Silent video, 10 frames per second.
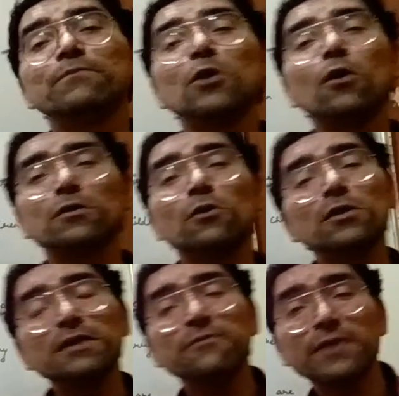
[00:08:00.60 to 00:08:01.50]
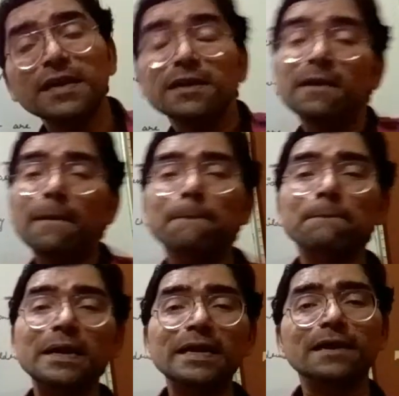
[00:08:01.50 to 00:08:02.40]
thought or different
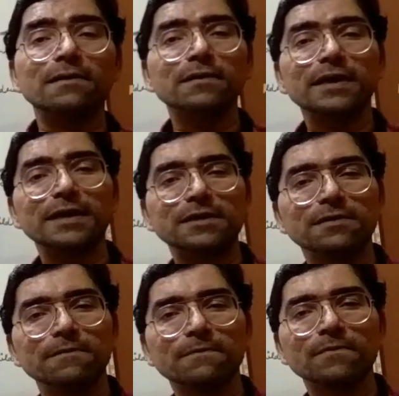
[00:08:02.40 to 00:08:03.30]
meaning in it,